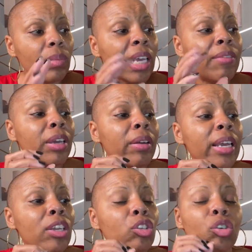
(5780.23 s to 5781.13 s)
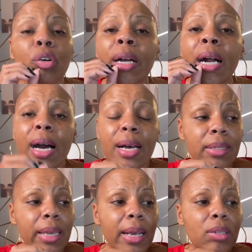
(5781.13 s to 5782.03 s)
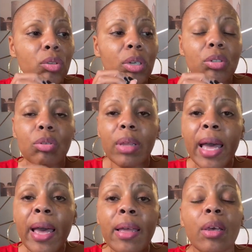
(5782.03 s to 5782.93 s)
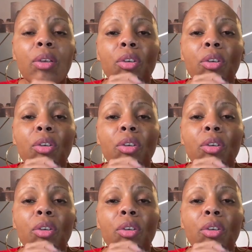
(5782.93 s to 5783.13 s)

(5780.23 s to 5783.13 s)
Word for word: If they're in your contacts, you can do that.